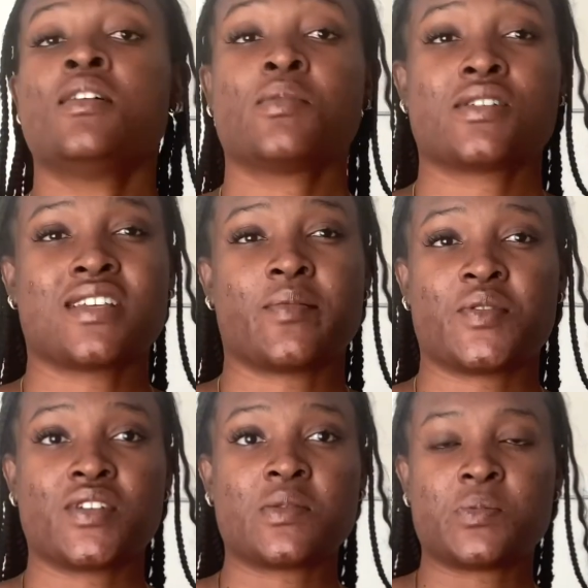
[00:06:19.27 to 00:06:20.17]
because I've been
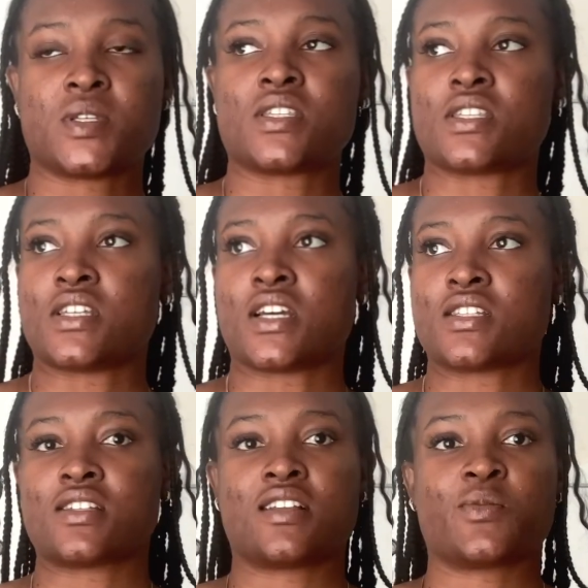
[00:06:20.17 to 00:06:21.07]
really busy and
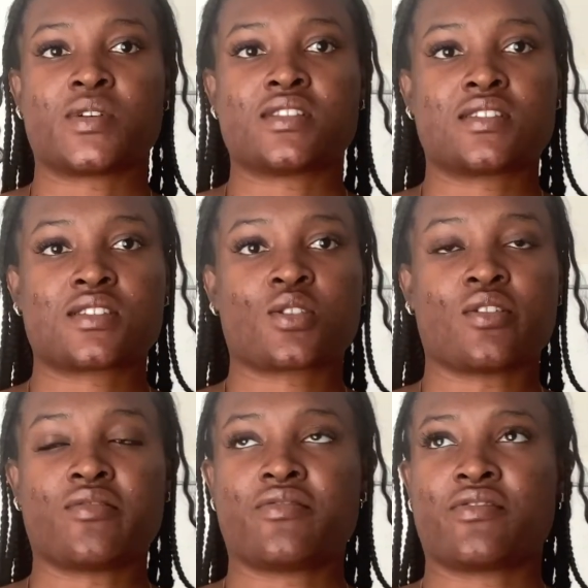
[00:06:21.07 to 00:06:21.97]
dealing with
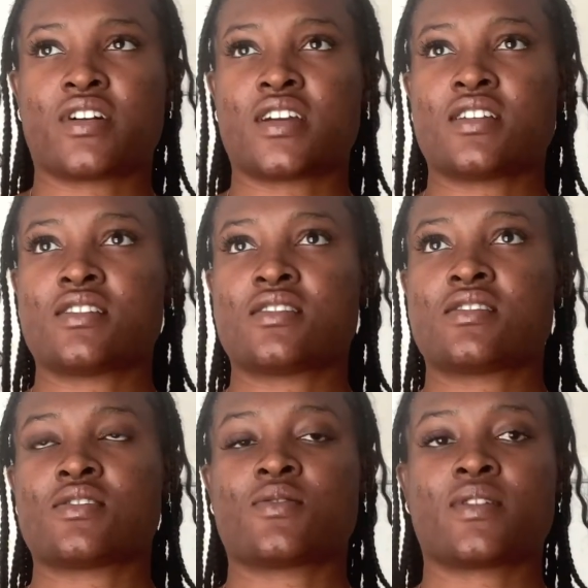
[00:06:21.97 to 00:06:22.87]
stuff, right?
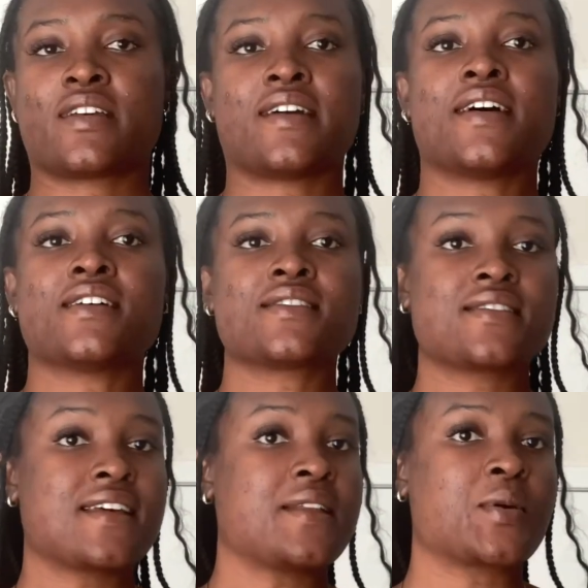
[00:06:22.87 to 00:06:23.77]
So yeah, so
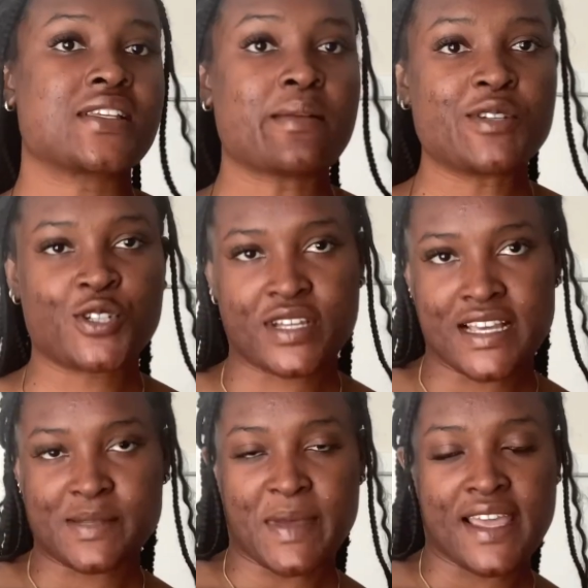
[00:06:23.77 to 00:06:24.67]
anyways, let me show you
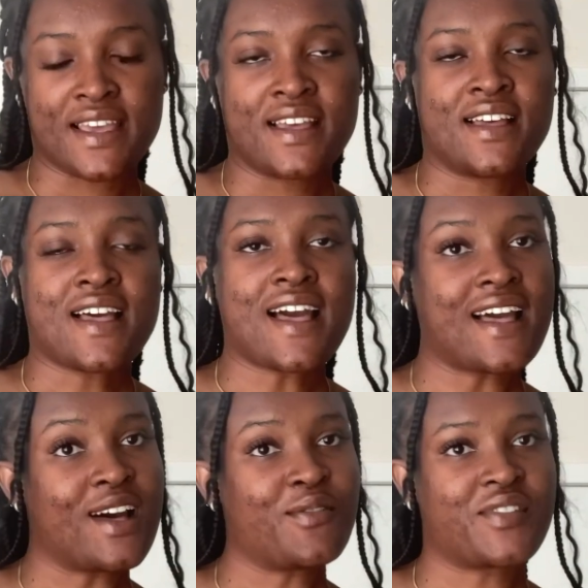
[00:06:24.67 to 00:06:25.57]
guys my
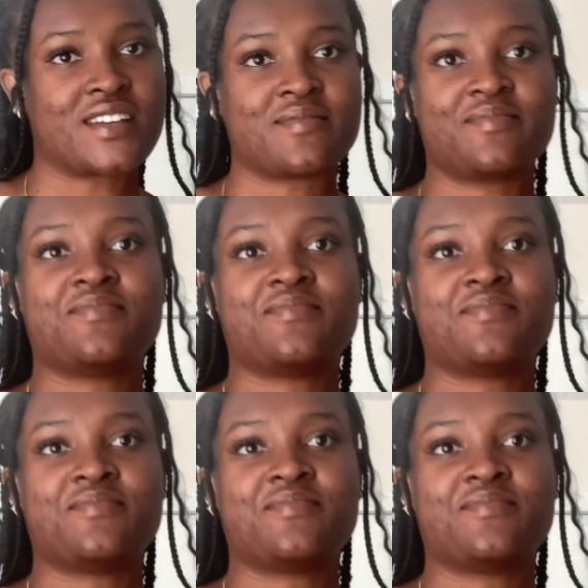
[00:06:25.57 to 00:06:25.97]
outfit.